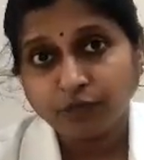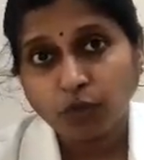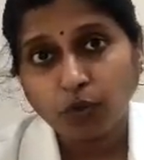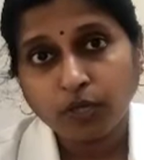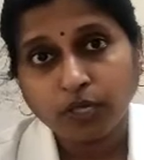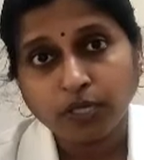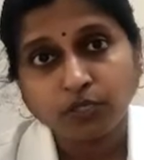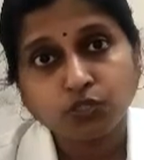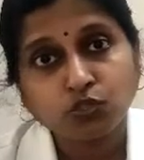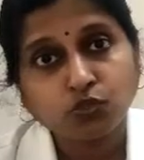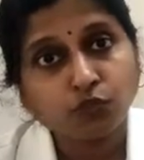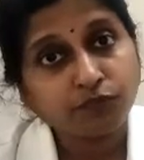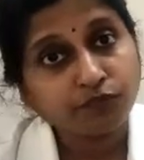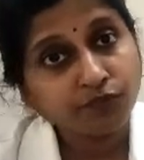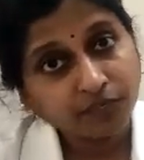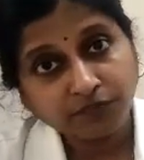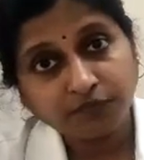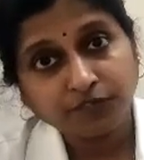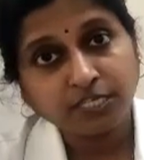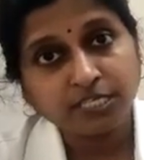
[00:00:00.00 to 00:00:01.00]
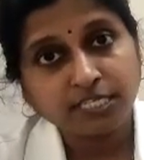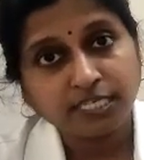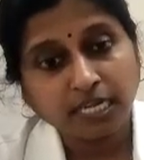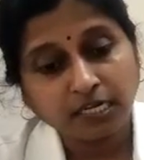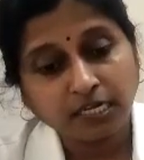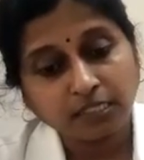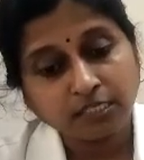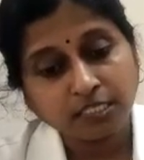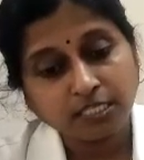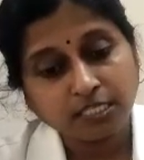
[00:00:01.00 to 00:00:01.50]
Okay, so fever is
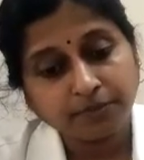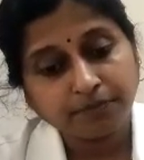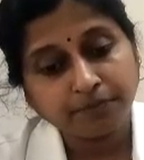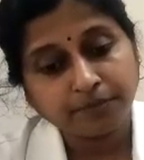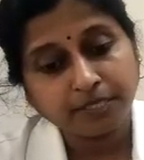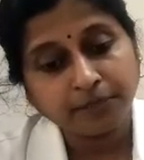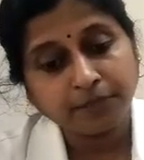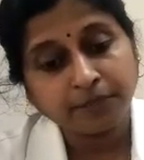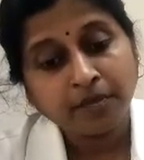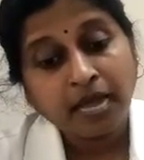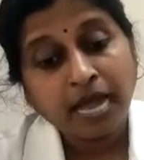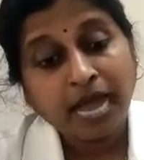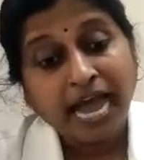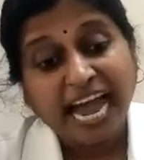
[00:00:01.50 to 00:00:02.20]
another symptom.